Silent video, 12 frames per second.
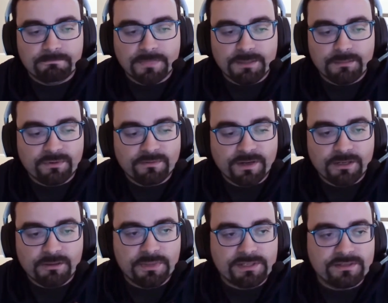and
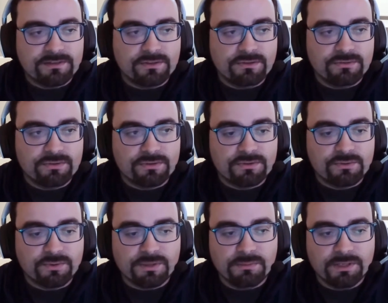providing business users
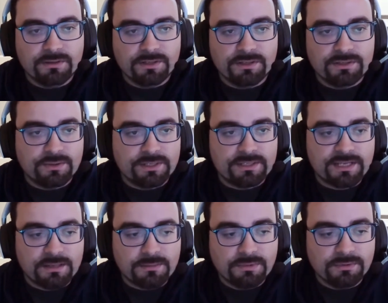with ability to
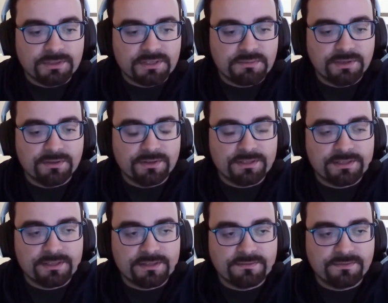assemble
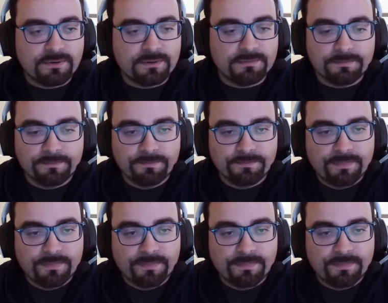experiences from